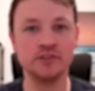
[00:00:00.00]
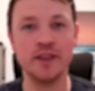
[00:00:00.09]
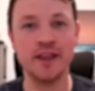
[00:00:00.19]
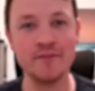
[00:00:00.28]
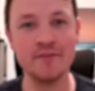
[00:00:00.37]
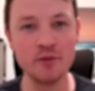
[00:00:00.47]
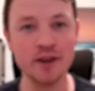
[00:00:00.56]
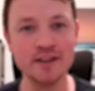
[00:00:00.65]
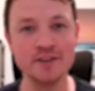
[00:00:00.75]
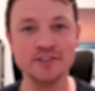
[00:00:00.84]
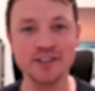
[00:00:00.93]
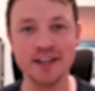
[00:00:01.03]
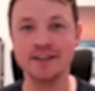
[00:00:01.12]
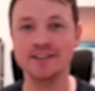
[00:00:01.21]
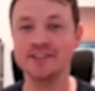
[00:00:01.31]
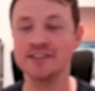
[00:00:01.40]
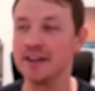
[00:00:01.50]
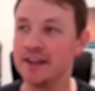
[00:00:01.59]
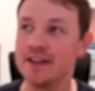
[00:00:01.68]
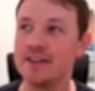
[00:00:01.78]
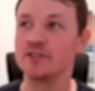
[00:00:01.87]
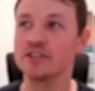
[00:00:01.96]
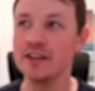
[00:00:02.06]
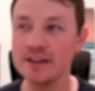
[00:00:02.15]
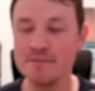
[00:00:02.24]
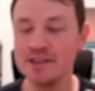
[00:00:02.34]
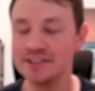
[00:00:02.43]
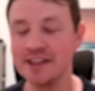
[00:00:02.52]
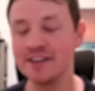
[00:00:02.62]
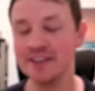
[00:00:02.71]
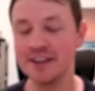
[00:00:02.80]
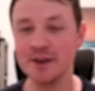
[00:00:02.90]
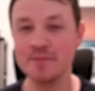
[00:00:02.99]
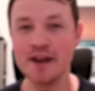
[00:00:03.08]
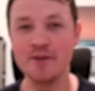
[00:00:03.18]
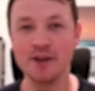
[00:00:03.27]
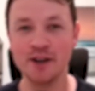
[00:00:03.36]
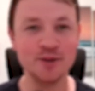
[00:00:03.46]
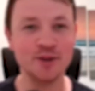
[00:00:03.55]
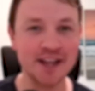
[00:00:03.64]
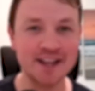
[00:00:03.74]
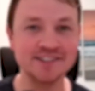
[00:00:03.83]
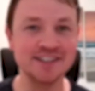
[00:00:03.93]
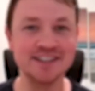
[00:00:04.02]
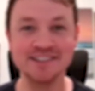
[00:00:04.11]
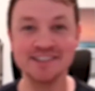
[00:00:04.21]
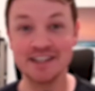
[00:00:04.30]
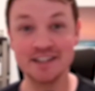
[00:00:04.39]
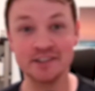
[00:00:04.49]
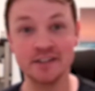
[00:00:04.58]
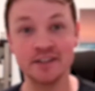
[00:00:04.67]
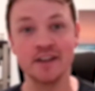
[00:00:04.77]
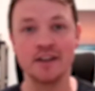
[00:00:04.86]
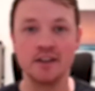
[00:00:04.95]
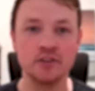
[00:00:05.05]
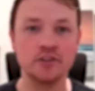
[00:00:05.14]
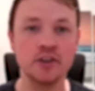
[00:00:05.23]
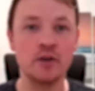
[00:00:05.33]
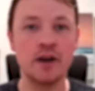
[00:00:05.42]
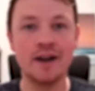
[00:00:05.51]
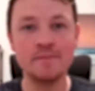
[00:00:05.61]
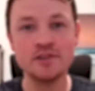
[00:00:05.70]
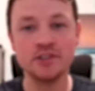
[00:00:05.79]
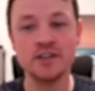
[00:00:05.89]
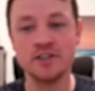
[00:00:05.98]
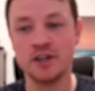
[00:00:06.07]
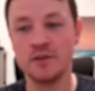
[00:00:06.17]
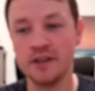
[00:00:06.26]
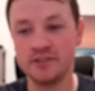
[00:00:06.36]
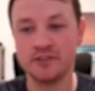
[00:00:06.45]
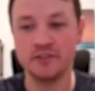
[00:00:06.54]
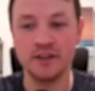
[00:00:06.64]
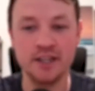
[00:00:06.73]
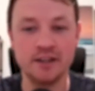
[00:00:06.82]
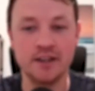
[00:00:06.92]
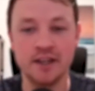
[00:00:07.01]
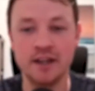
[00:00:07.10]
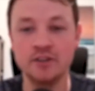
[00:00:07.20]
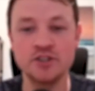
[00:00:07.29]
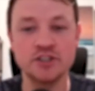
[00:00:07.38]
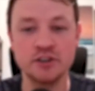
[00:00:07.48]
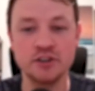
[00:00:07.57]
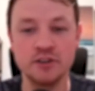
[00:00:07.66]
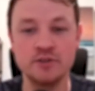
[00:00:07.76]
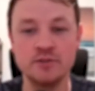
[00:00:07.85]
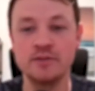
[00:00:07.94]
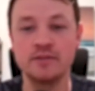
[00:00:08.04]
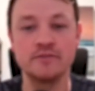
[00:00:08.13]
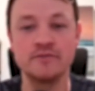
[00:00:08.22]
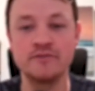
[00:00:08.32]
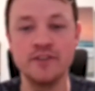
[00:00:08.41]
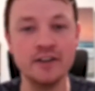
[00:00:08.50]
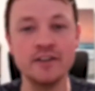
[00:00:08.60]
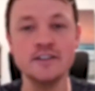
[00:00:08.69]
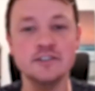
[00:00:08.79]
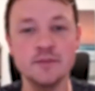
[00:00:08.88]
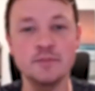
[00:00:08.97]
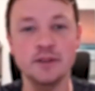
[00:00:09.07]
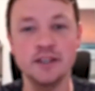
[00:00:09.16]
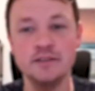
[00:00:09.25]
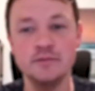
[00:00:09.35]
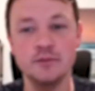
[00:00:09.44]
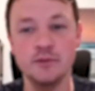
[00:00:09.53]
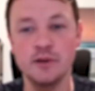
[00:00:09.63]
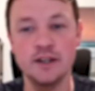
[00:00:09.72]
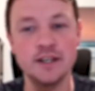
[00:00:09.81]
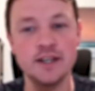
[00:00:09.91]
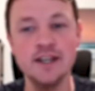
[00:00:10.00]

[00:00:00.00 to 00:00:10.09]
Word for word: so that everyone can understand, because there's a lot of myths out there about what Google Ads is and isn't. So I'm just going to share my screen and I'll just show you very simply what it